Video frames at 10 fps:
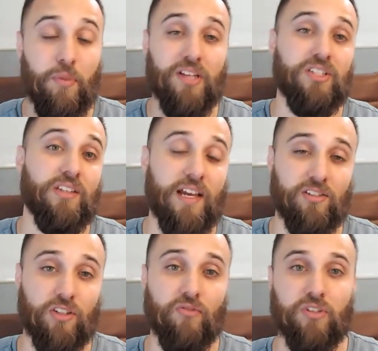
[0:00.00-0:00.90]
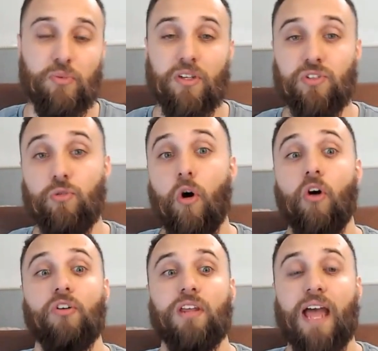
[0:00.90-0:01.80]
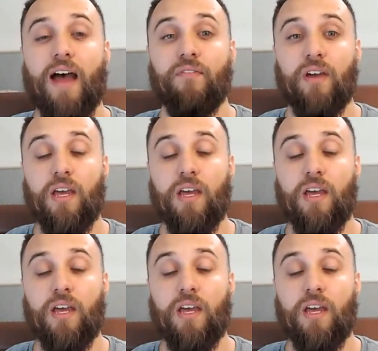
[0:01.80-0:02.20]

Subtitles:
pitching that service because you already have